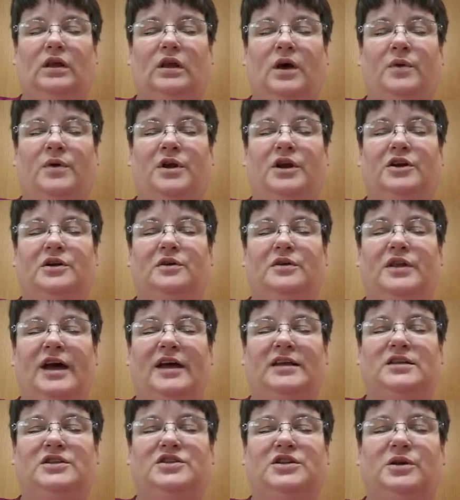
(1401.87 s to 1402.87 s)
I want to know
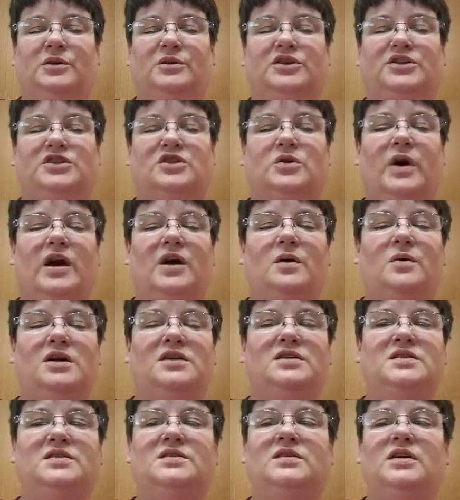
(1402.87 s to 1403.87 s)
that. So the square
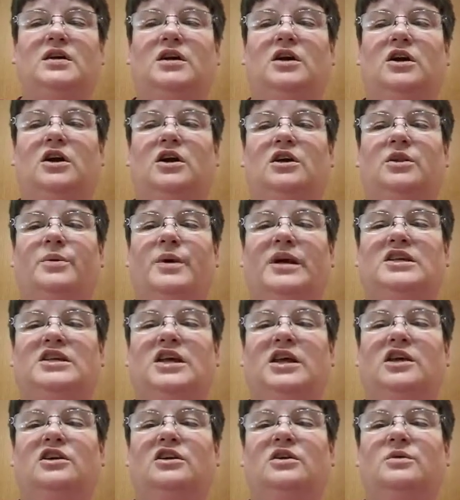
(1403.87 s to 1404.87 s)
ones or the
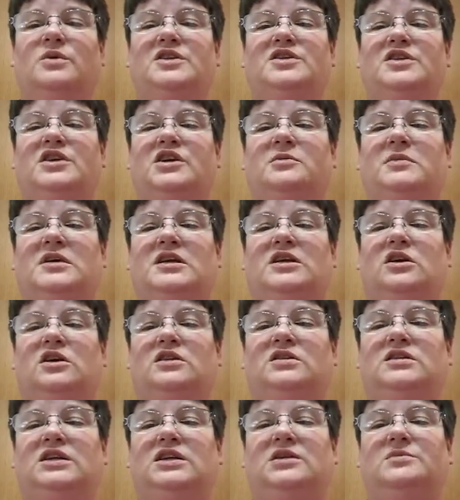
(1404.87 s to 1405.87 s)
rectangular ones are going to be
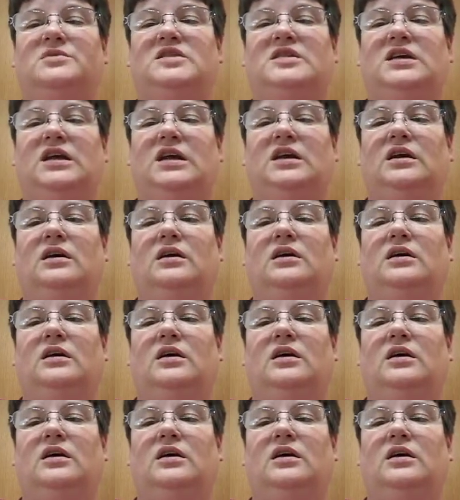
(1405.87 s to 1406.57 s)
all DMC.